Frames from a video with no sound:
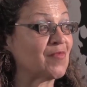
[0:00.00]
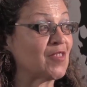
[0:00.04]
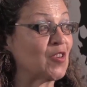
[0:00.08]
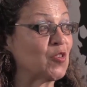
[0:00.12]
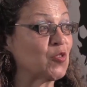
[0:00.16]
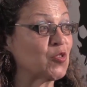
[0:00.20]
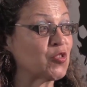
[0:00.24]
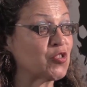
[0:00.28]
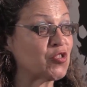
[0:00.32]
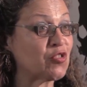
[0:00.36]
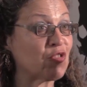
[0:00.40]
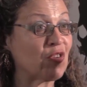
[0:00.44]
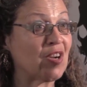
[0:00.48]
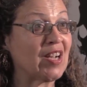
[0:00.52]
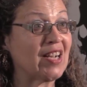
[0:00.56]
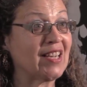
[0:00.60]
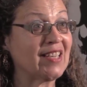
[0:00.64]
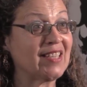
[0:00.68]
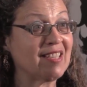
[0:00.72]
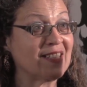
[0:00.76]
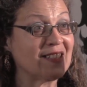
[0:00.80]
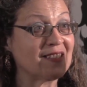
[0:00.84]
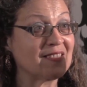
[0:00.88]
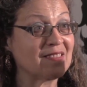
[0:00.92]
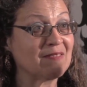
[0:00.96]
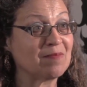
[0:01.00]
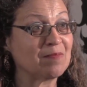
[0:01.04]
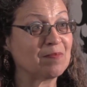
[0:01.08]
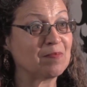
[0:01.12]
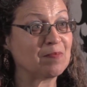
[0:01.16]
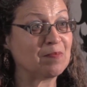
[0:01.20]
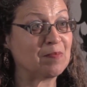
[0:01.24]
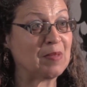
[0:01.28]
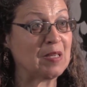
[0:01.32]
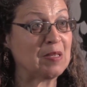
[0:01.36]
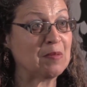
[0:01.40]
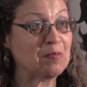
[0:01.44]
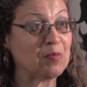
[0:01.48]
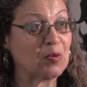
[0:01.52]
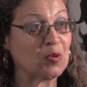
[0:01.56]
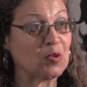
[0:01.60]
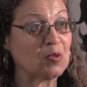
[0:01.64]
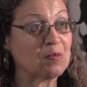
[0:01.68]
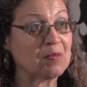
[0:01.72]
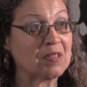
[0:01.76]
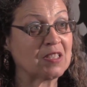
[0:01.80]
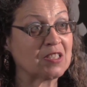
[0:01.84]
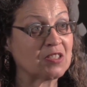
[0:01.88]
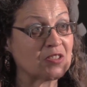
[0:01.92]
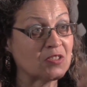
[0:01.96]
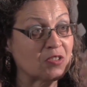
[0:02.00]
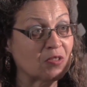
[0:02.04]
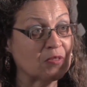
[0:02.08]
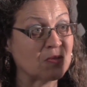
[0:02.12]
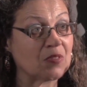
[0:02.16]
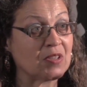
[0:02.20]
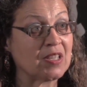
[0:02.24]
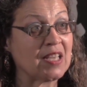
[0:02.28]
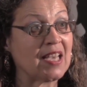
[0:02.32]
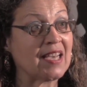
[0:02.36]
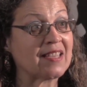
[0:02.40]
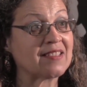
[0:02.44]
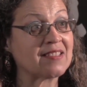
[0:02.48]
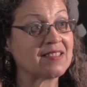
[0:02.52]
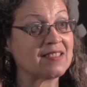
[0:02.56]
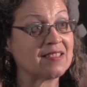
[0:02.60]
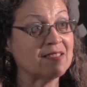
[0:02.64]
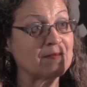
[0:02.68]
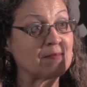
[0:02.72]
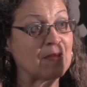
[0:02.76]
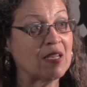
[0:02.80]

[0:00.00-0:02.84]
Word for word: Australian people because of the accent.